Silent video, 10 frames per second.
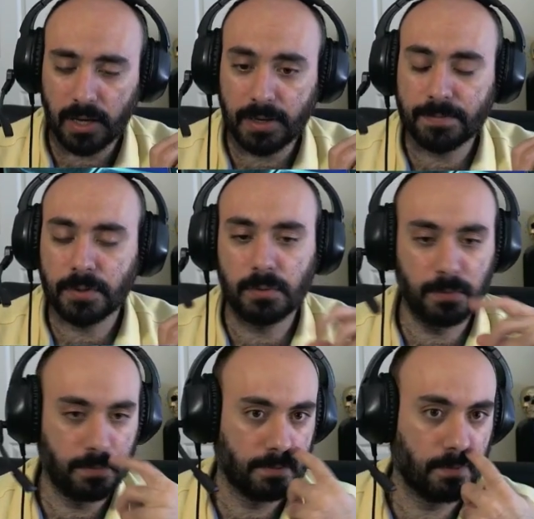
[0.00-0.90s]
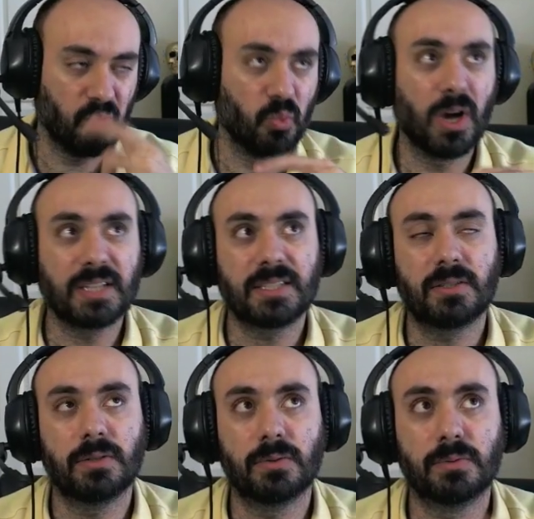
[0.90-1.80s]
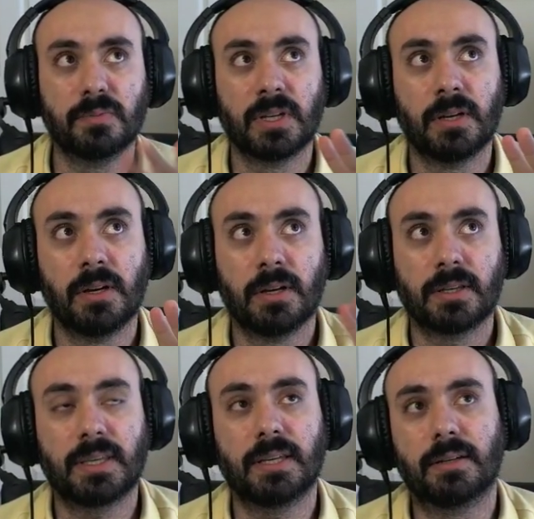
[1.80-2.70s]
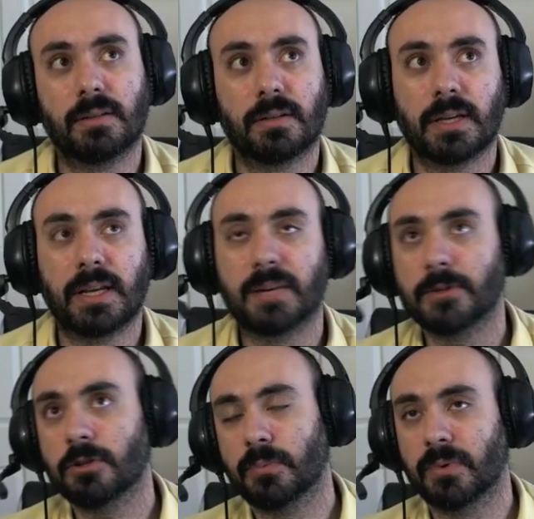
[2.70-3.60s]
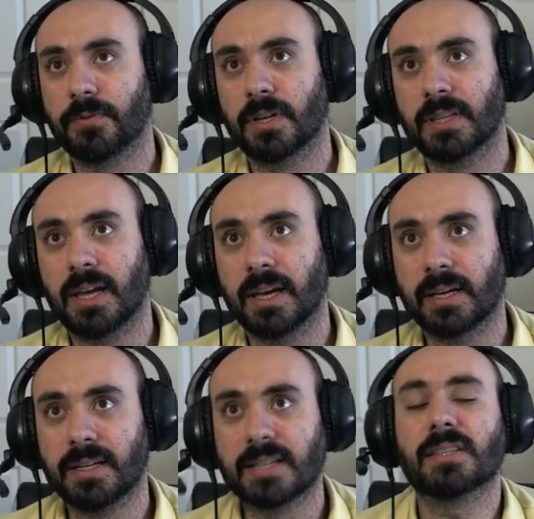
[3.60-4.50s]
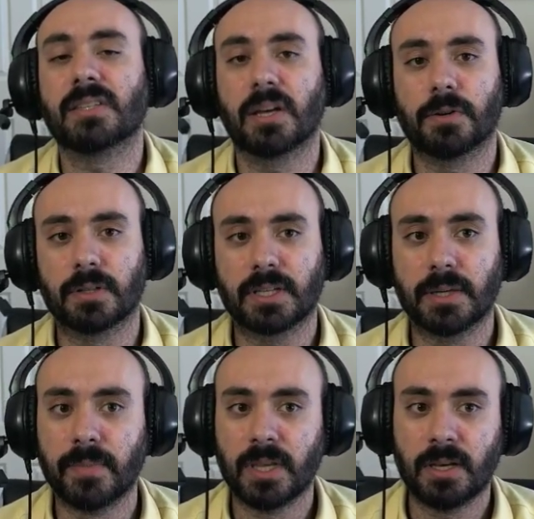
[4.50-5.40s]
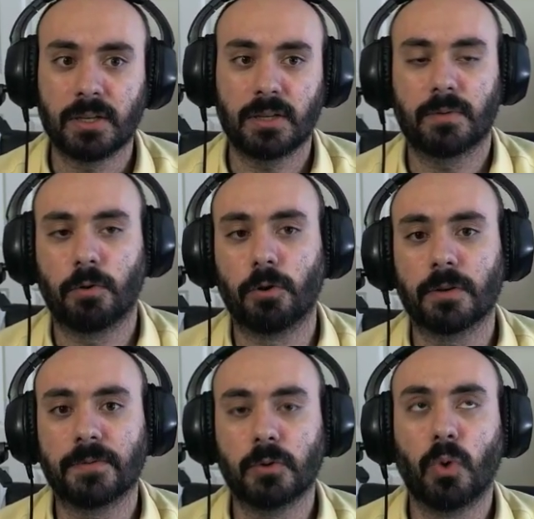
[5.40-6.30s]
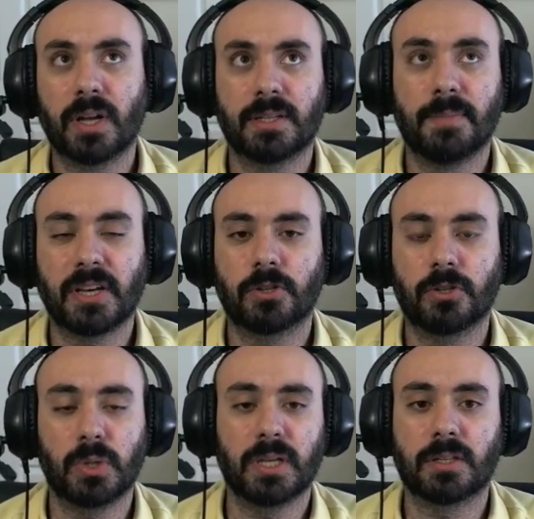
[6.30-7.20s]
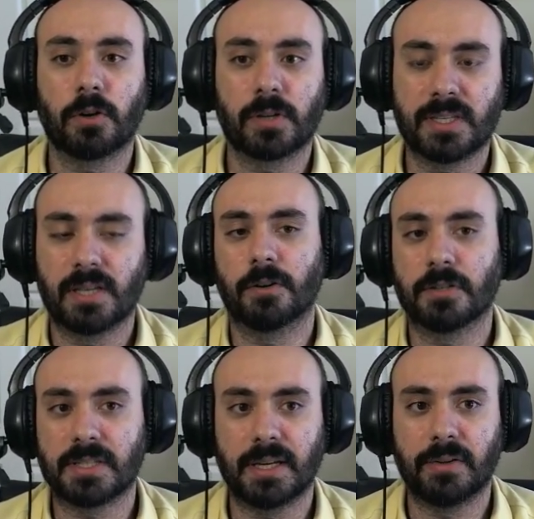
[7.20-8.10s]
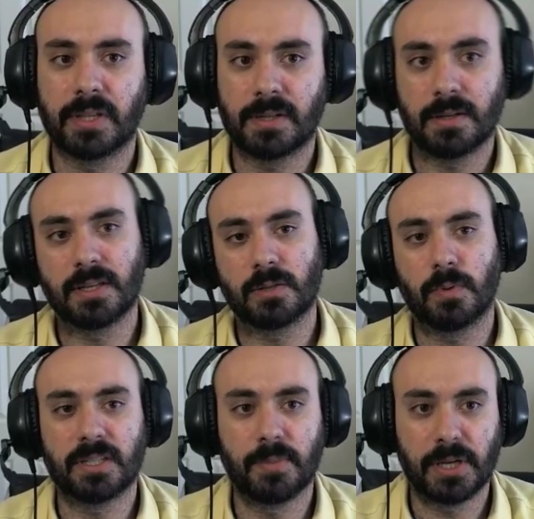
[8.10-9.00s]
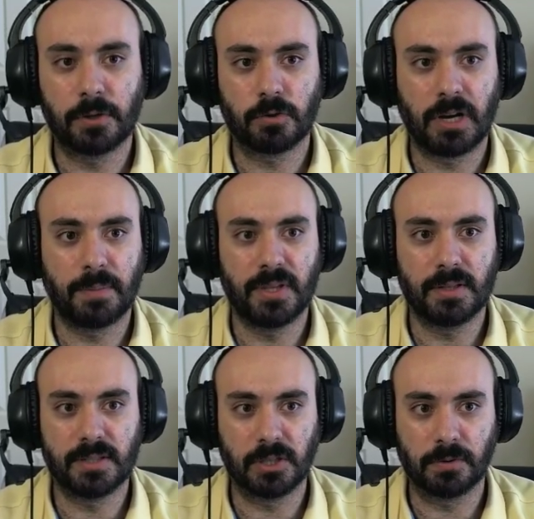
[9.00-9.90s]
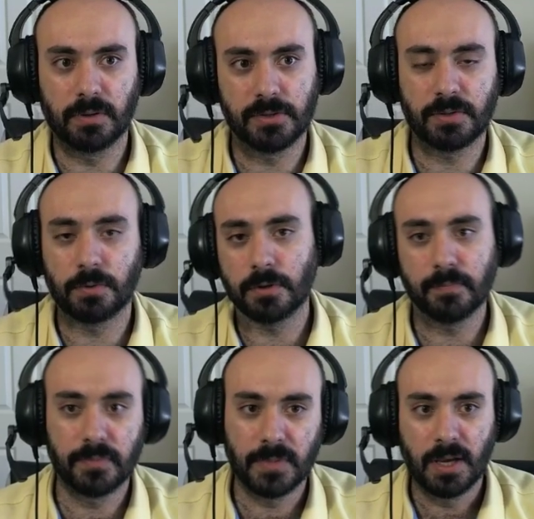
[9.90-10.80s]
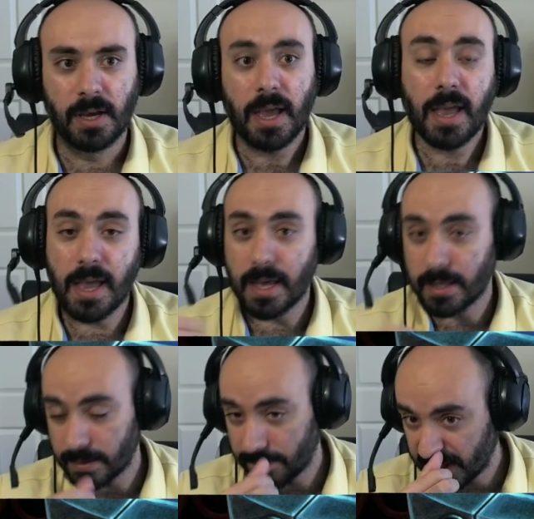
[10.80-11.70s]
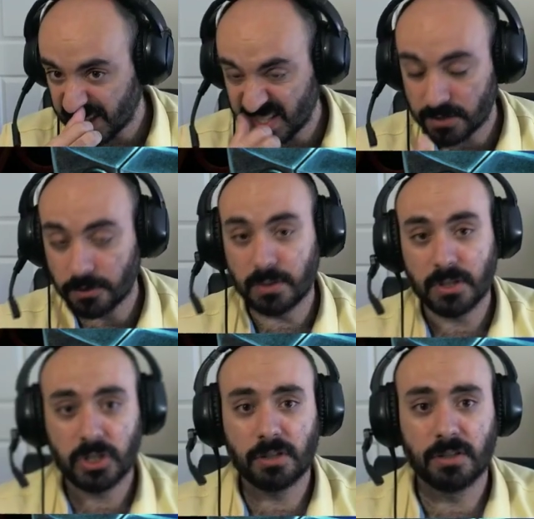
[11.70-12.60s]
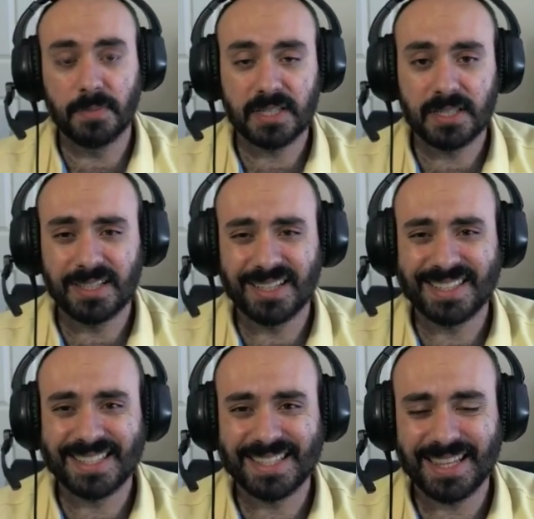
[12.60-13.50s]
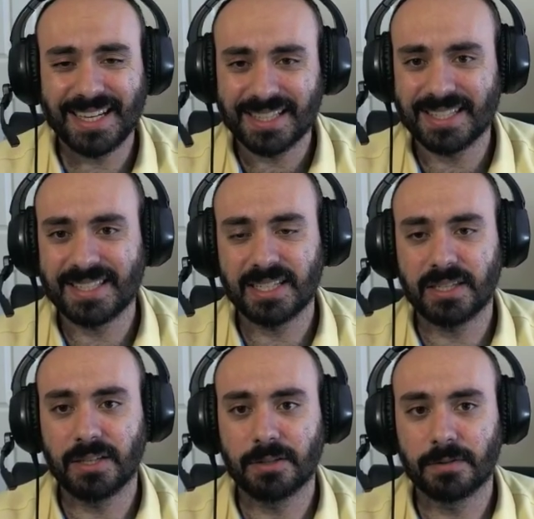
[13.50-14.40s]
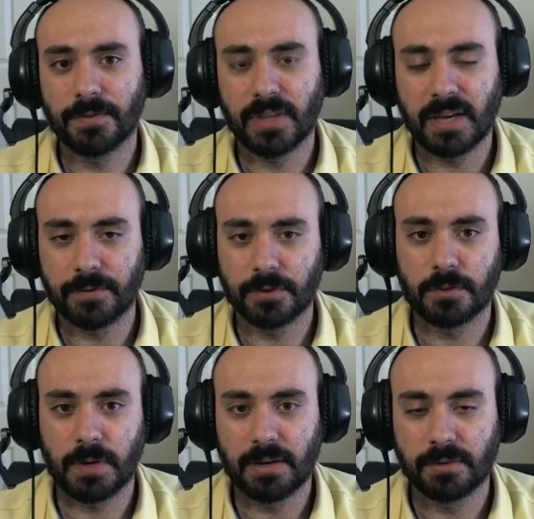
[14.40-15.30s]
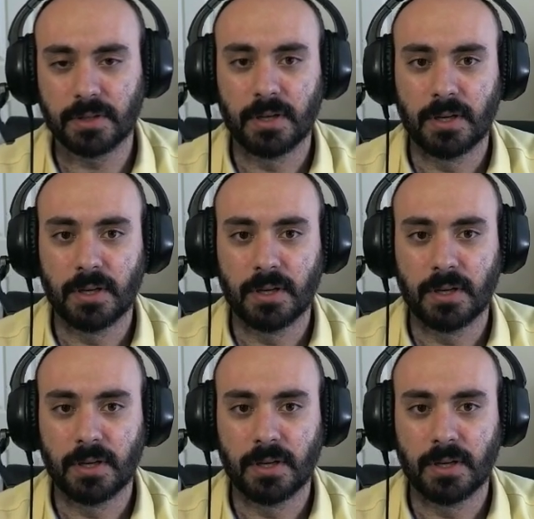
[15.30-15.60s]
if you want to kill an enemy troop with frontline necessarily, or if you want to make sure you hit targets that aren't stealthed, this one is a better drop than Zerial Storm. And the fact that it starts with the shield makes it slightly stickier for that first round,